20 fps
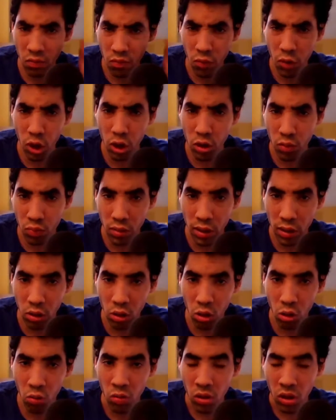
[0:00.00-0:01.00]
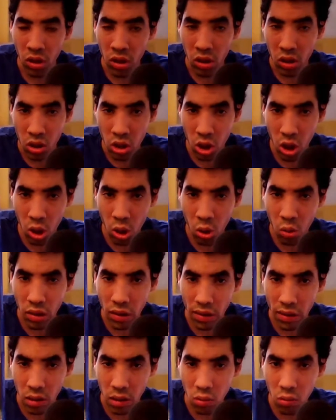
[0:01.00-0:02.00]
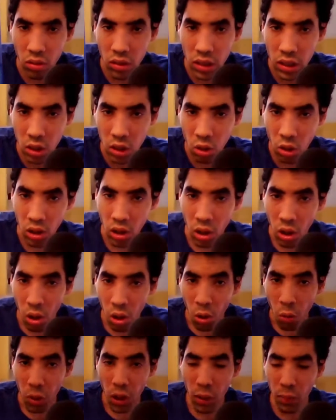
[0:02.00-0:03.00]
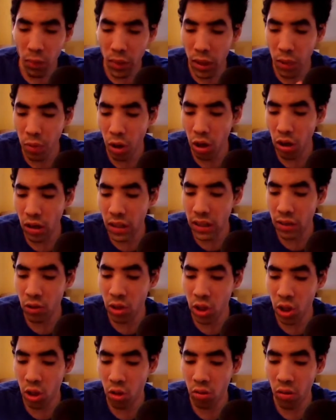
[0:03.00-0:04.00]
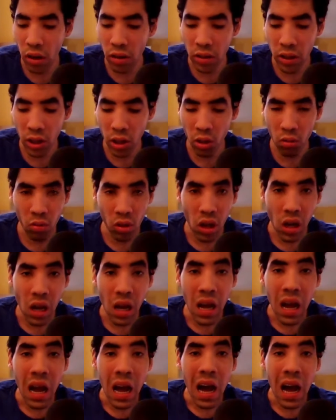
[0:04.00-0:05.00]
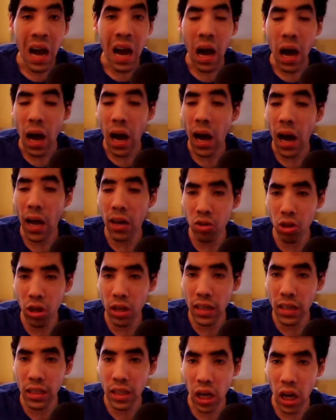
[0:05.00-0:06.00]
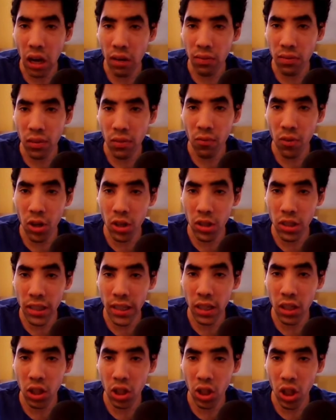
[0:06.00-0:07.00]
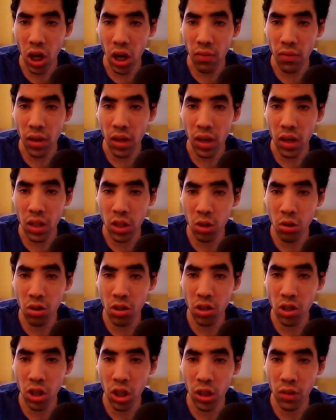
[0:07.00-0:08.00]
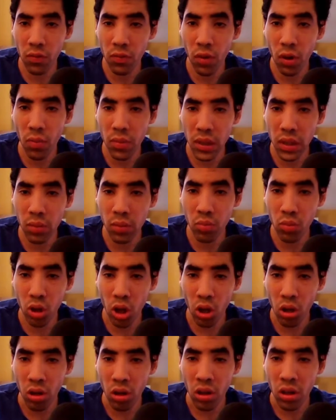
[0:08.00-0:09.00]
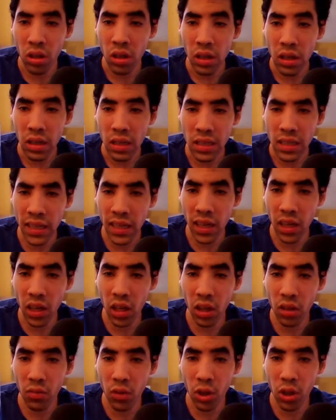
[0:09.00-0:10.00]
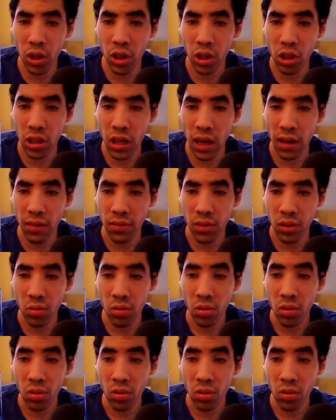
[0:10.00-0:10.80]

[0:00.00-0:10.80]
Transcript: third playthrough. So, and let's just start. What's the big part of Resident Evil 2? I tell you. I look at these cops first day on the job. A student searching for a missing brother. A city on the verge of collapse.